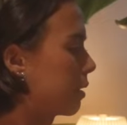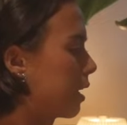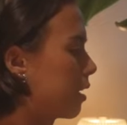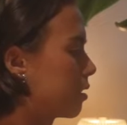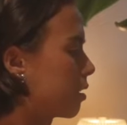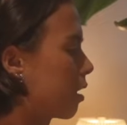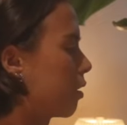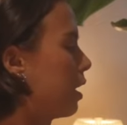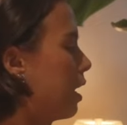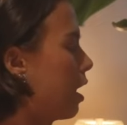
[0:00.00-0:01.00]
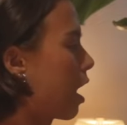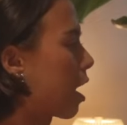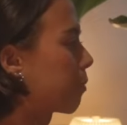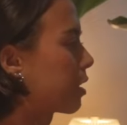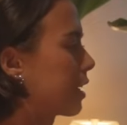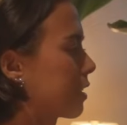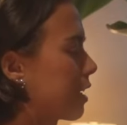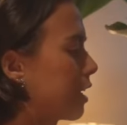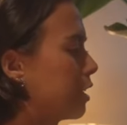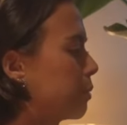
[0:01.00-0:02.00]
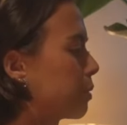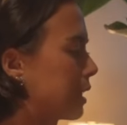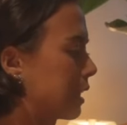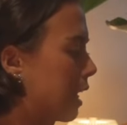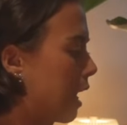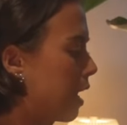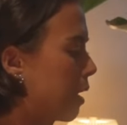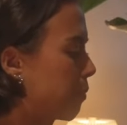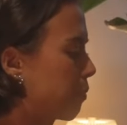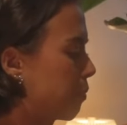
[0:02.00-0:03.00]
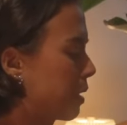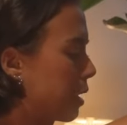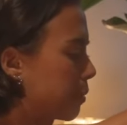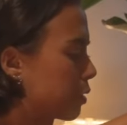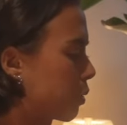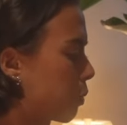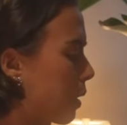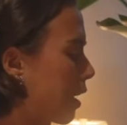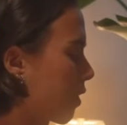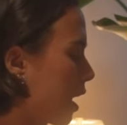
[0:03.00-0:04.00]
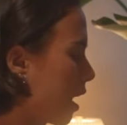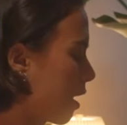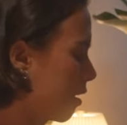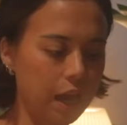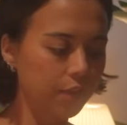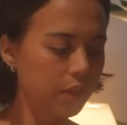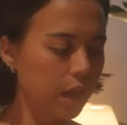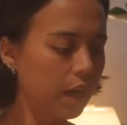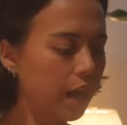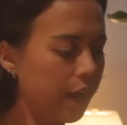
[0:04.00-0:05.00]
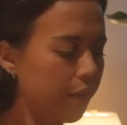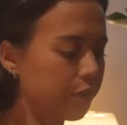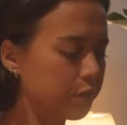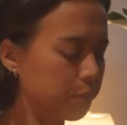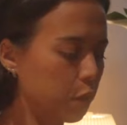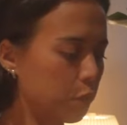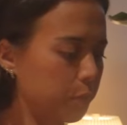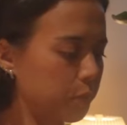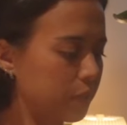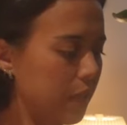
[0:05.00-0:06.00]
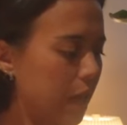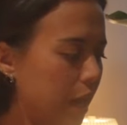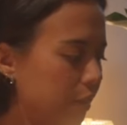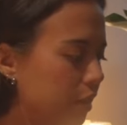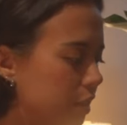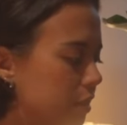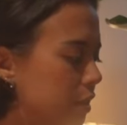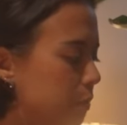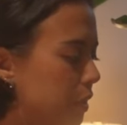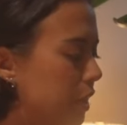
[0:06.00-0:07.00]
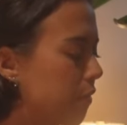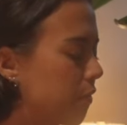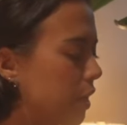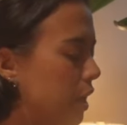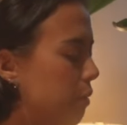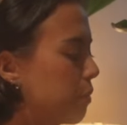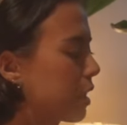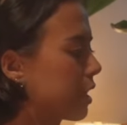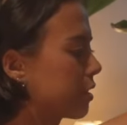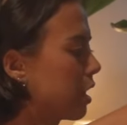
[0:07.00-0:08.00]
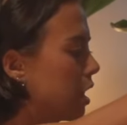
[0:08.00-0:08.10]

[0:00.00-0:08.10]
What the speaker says: it. So I'm really excited to bring that and be able to wear that. And then I have this purple set. I think this is pretty fun because